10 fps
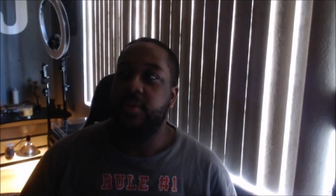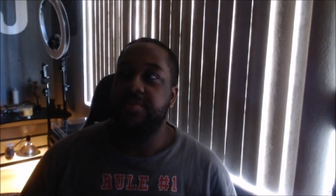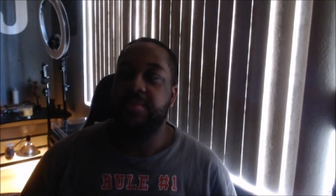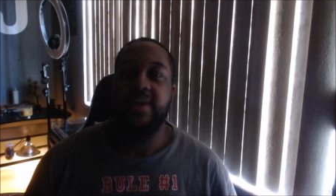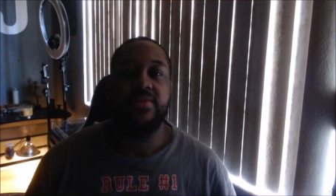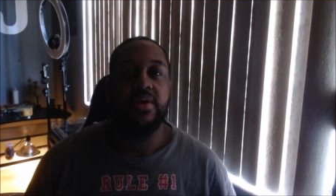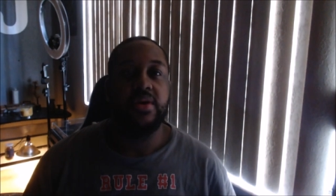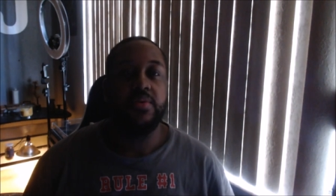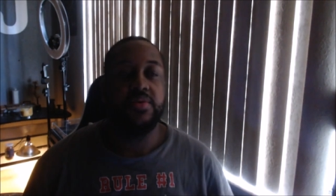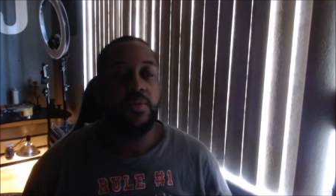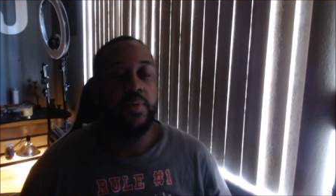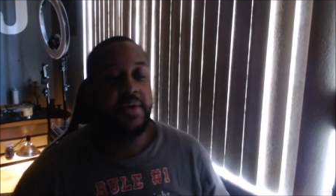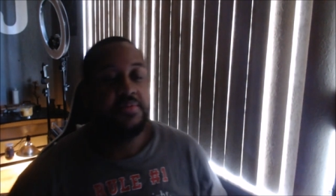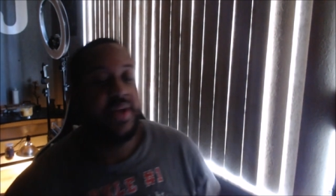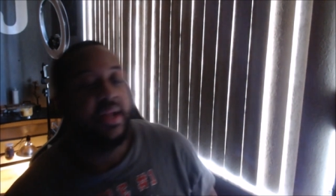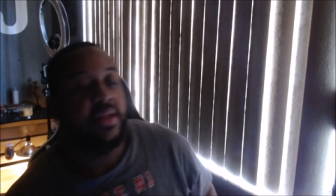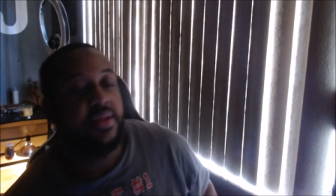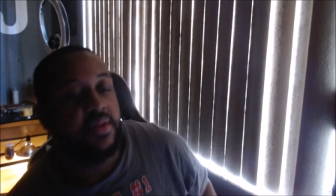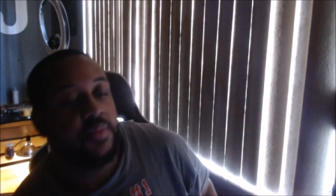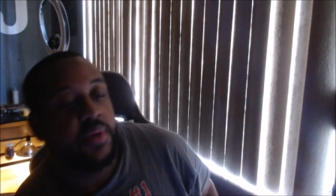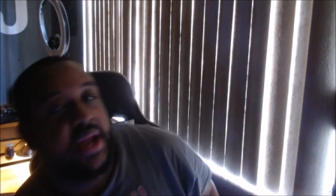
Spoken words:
but I saw there was a website where they